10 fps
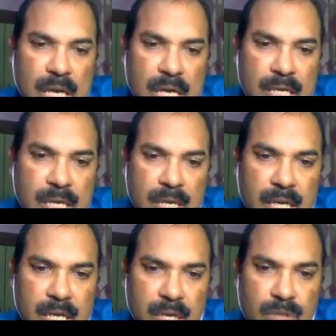and
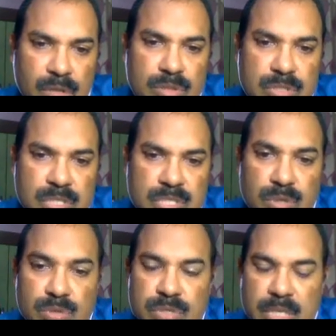uh, orthosis
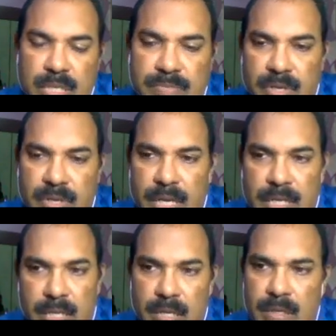used in different
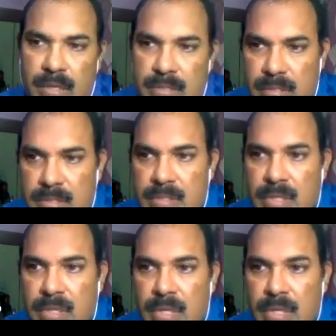clinical conditions.